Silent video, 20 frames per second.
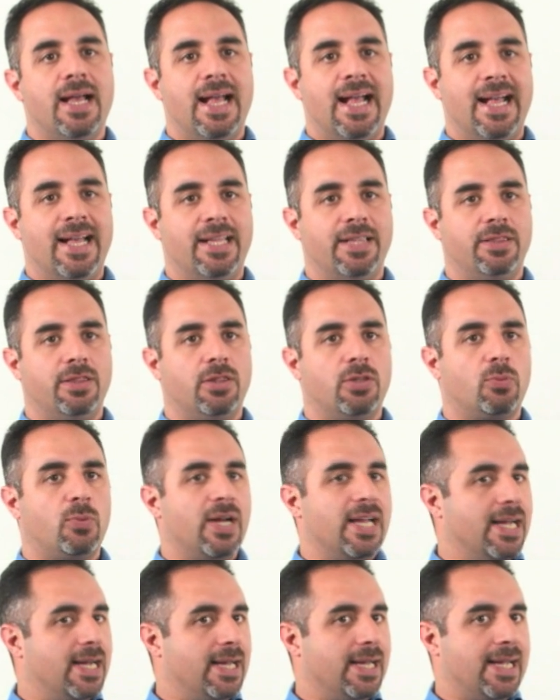And the
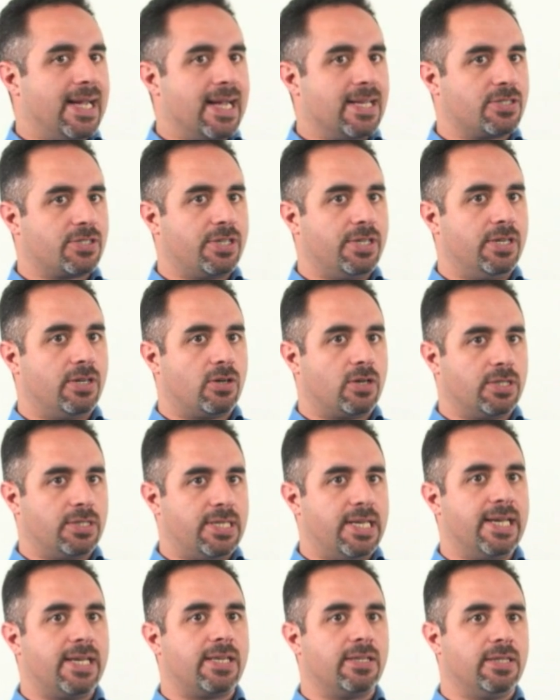way I ask you to
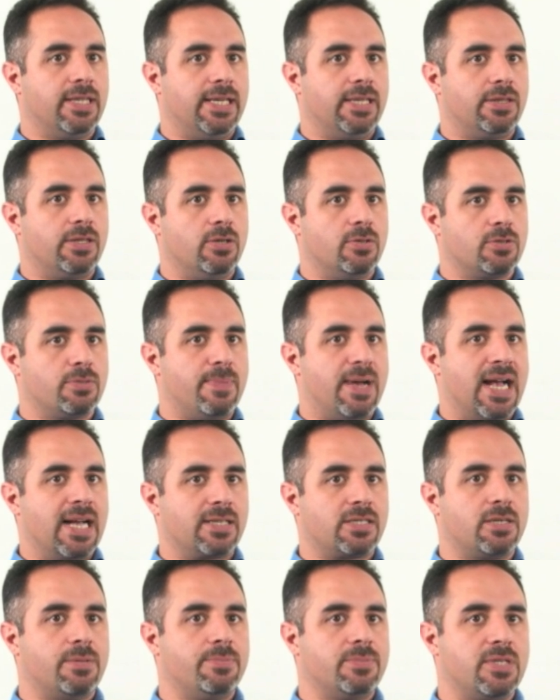articulate those
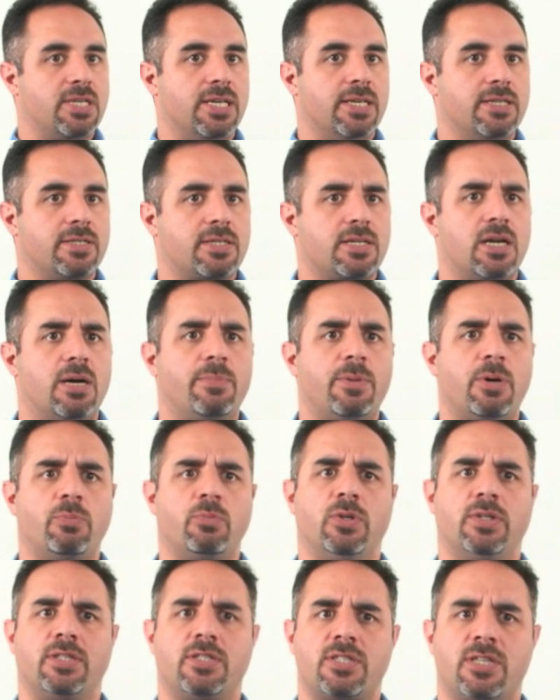maxims is come up
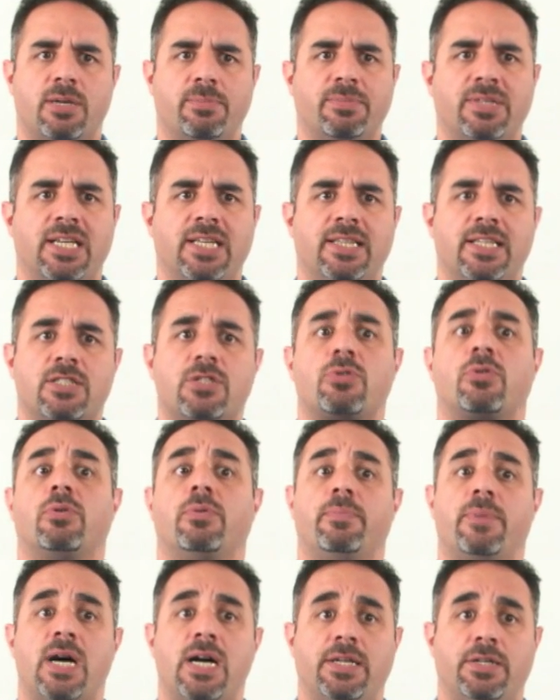with something that's a
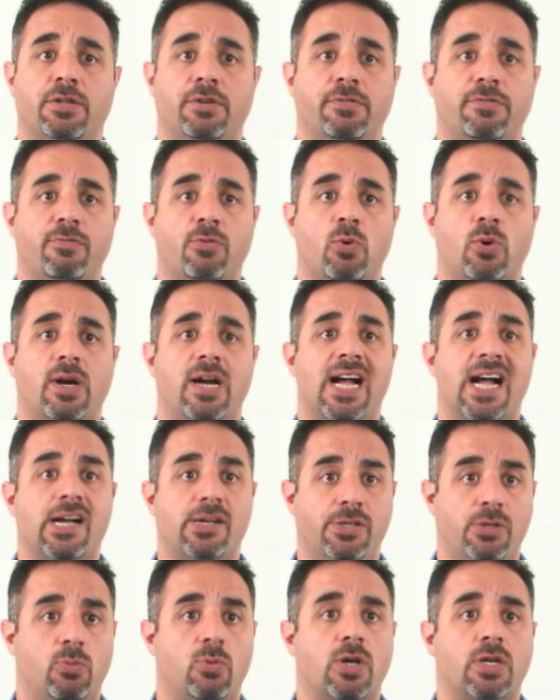reminder for how
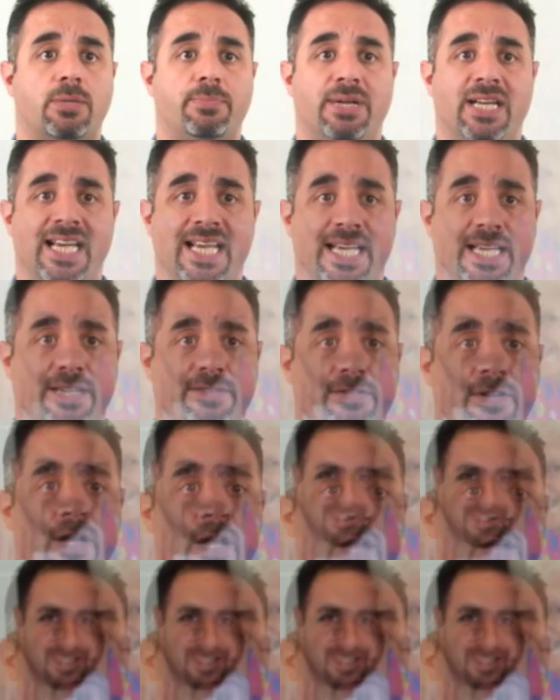you want to behave.